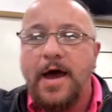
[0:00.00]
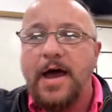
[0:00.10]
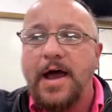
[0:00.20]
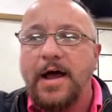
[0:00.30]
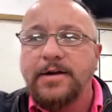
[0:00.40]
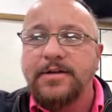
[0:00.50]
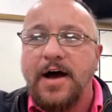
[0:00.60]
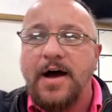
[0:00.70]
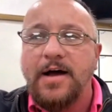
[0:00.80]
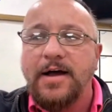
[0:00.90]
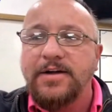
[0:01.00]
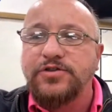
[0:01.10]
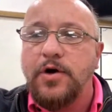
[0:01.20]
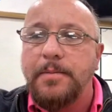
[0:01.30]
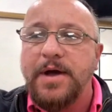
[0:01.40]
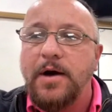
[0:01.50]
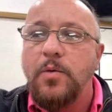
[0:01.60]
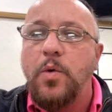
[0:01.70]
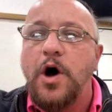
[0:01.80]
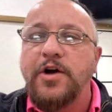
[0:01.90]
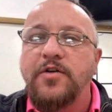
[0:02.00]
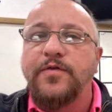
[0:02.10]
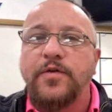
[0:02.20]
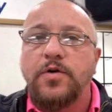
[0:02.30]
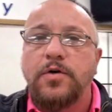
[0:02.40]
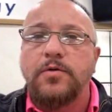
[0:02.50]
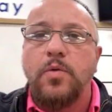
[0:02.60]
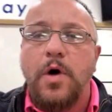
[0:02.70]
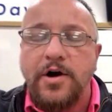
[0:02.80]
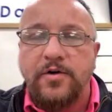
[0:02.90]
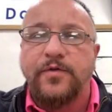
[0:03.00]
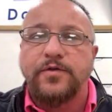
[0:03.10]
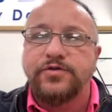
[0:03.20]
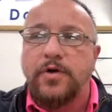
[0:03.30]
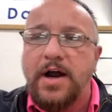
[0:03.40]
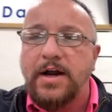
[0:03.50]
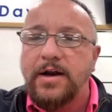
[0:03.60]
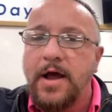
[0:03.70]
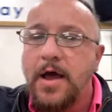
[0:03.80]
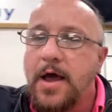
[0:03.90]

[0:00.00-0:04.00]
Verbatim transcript: and uh, it's going to be a wonderful, wonderful training.